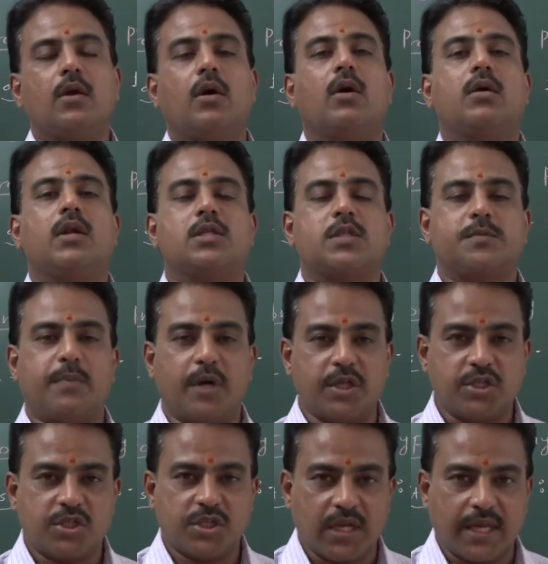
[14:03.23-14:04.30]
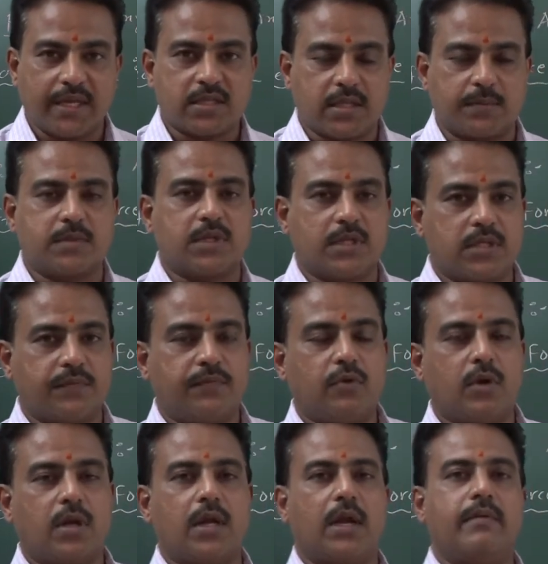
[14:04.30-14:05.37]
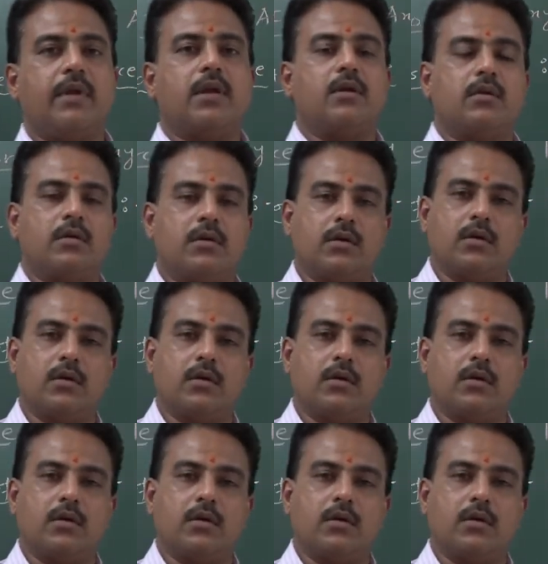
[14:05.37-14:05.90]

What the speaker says: or a sponge-like substance, if you are having